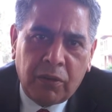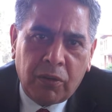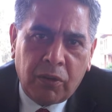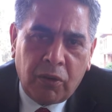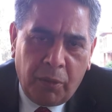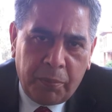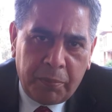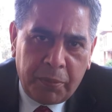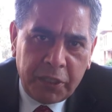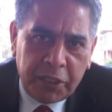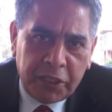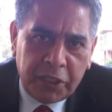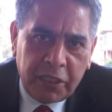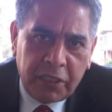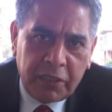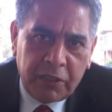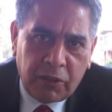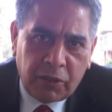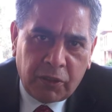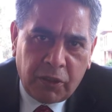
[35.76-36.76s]

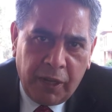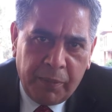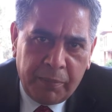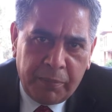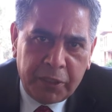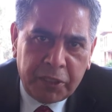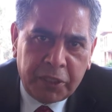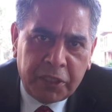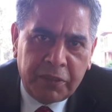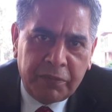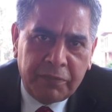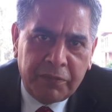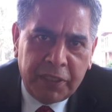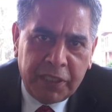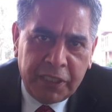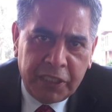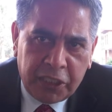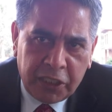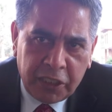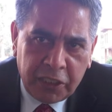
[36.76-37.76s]
cooperation or collaboration
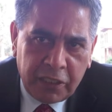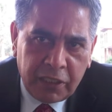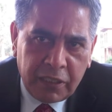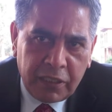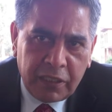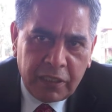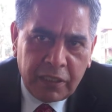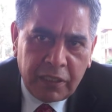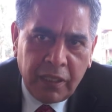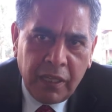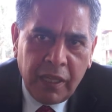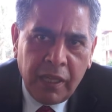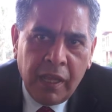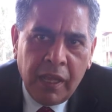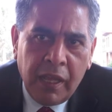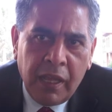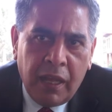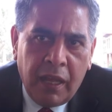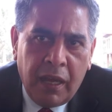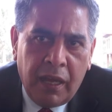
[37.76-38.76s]
with each other,
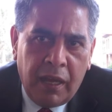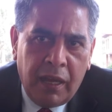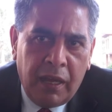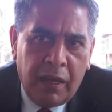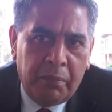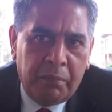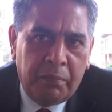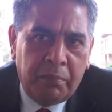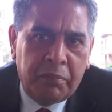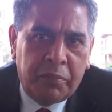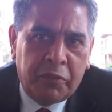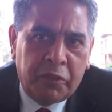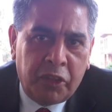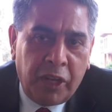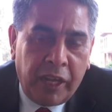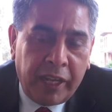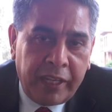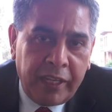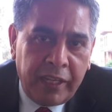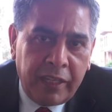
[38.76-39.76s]
um,
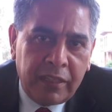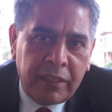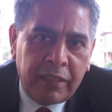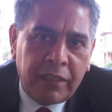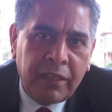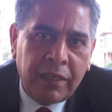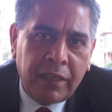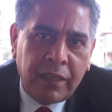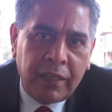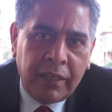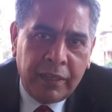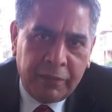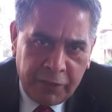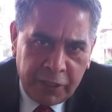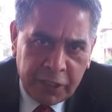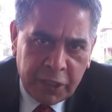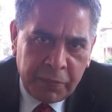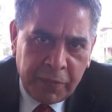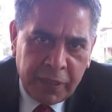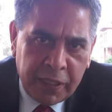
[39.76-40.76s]
tracking
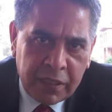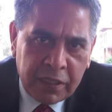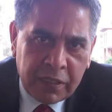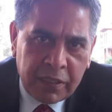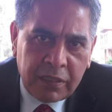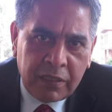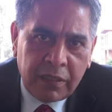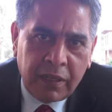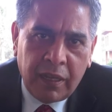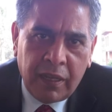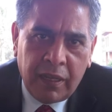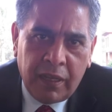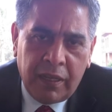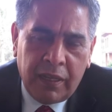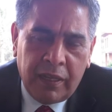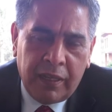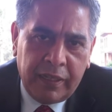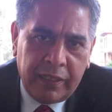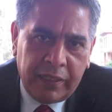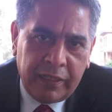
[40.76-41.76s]
investments
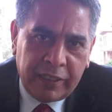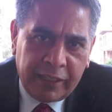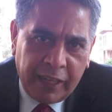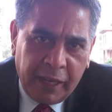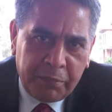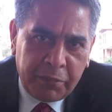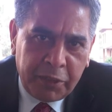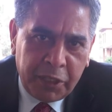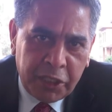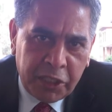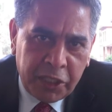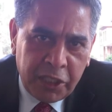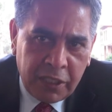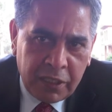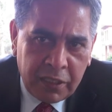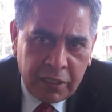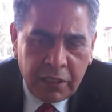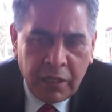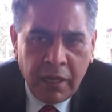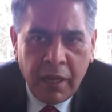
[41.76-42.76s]
uh, in
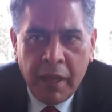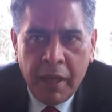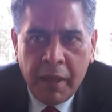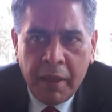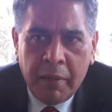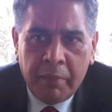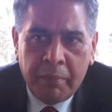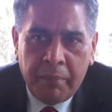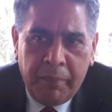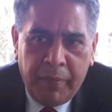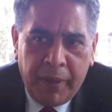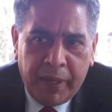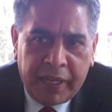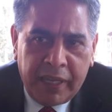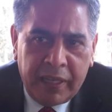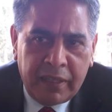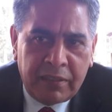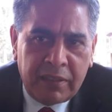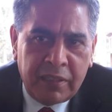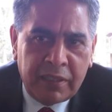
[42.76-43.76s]
adaptation,
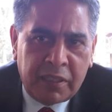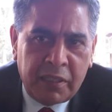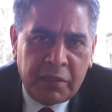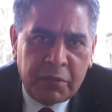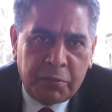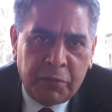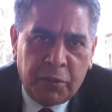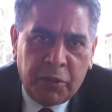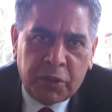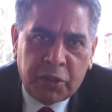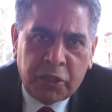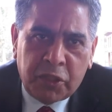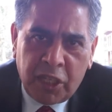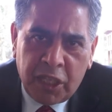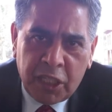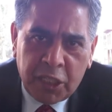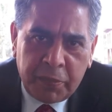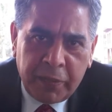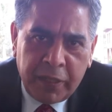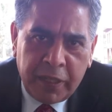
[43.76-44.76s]
making systems more
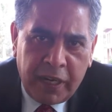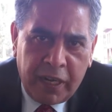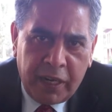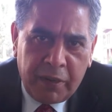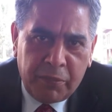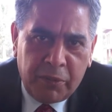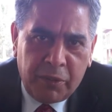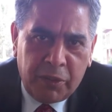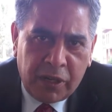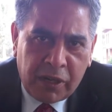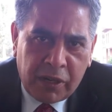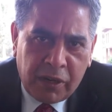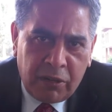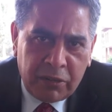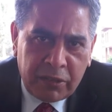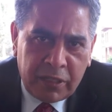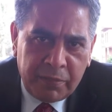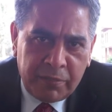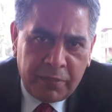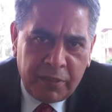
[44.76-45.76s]
transparent, more
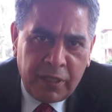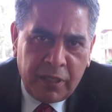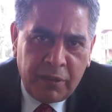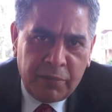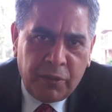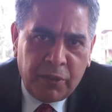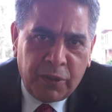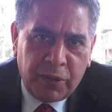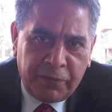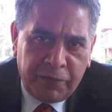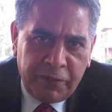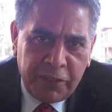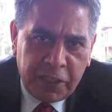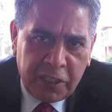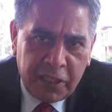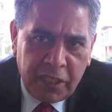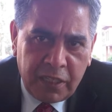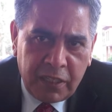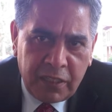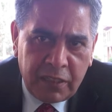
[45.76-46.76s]
accountable, more
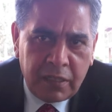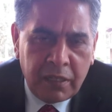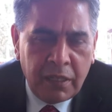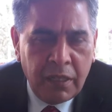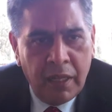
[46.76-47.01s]
efficient,